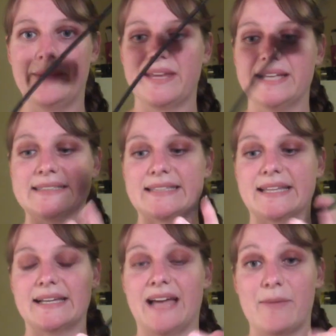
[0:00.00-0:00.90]
It's
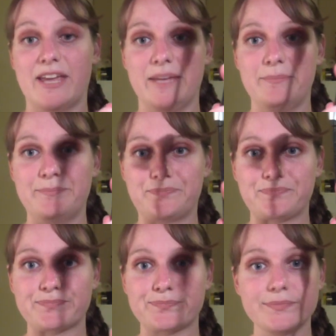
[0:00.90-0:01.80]
the Hammerhead,
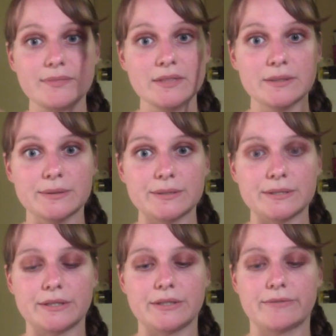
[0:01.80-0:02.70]
also